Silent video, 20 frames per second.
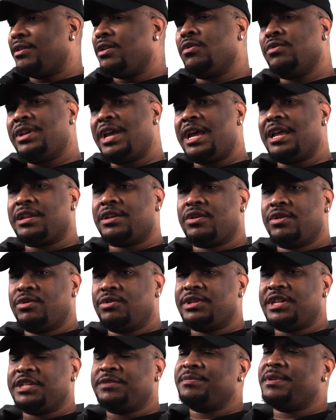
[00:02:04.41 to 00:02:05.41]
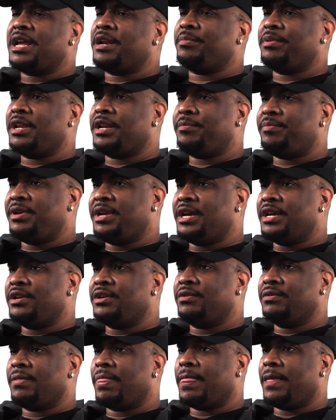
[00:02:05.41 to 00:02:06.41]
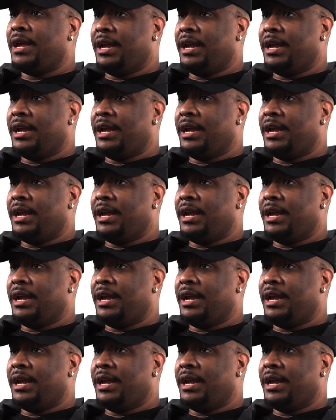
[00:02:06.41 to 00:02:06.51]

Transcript: Yo, Dad, can you teach me how to play the piano?